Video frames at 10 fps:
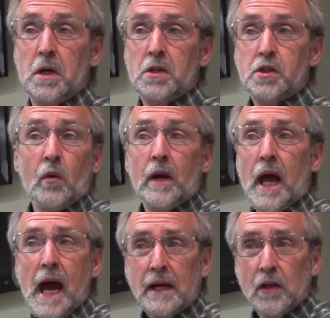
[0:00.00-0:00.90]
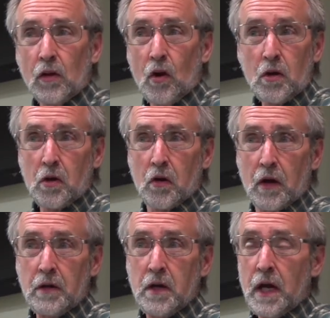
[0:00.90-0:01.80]
So it had to look
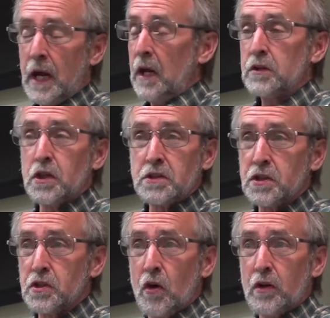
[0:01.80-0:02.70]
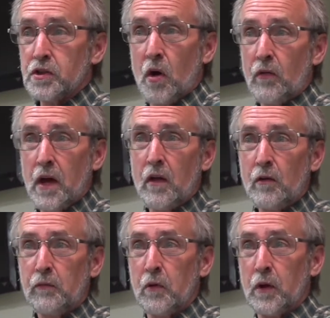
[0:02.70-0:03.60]
good, just as good as all the other
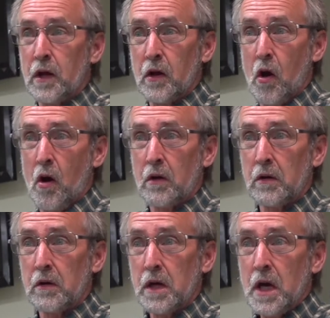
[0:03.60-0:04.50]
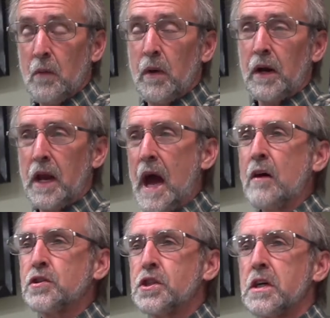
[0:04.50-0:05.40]
fruit in the garden. But
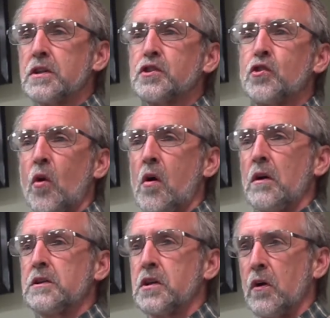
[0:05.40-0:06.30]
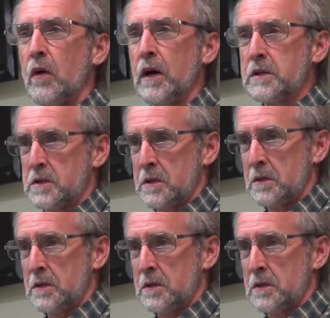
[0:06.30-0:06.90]
now she is drawn to it.